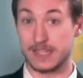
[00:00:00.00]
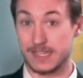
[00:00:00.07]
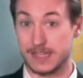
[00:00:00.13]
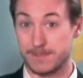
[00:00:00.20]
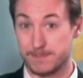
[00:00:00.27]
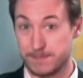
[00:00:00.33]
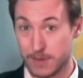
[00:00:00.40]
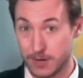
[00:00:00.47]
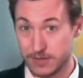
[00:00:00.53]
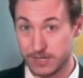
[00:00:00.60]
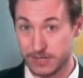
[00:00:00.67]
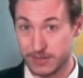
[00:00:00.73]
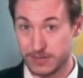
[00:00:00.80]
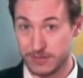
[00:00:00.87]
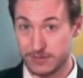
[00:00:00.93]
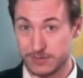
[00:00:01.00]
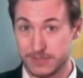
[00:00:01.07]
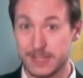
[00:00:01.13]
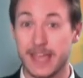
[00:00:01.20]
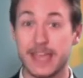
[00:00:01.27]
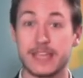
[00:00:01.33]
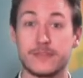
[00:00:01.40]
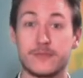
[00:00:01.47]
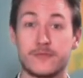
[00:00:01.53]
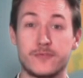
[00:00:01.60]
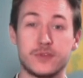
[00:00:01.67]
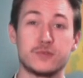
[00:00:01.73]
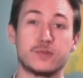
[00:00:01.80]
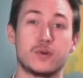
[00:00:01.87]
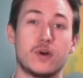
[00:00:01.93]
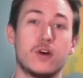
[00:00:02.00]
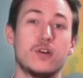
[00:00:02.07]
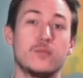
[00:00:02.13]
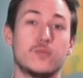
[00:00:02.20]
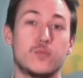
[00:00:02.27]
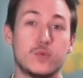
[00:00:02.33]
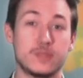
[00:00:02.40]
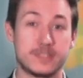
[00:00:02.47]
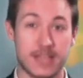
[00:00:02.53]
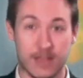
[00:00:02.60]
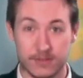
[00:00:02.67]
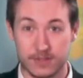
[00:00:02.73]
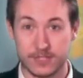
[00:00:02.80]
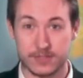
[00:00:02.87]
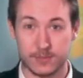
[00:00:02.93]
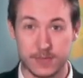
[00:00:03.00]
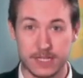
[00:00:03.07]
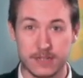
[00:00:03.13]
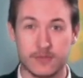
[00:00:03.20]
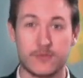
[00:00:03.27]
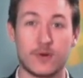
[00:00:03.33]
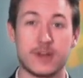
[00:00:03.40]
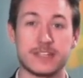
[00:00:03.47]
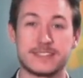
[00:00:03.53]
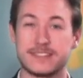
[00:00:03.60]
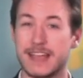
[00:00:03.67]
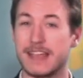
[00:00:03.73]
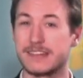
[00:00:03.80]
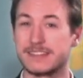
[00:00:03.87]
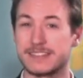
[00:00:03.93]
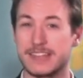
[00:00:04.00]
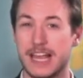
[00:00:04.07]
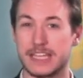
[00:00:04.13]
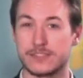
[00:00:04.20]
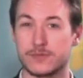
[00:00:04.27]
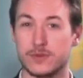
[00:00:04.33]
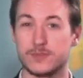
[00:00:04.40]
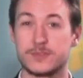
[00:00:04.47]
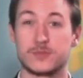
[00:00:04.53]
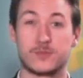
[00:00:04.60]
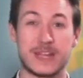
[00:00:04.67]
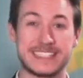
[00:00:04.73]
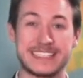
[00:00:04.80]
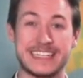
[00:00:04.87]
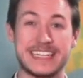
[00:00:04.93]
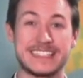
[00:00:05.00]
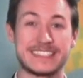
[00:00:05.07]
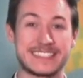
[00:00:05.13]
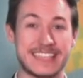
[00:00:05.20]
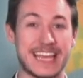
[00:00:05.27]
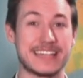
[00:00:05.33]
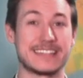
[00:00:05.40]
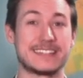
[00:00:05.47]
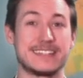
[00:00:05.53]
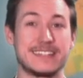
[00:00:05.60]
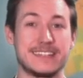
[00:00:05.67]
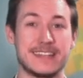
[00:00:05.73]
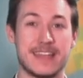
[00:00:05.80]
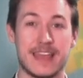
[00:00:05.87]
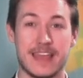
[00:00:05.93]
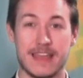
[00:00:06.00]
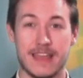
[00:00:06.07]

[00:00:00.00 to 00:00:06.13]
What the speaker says: In bonier news, a funeral was held this week for a science classroom's resident skeleton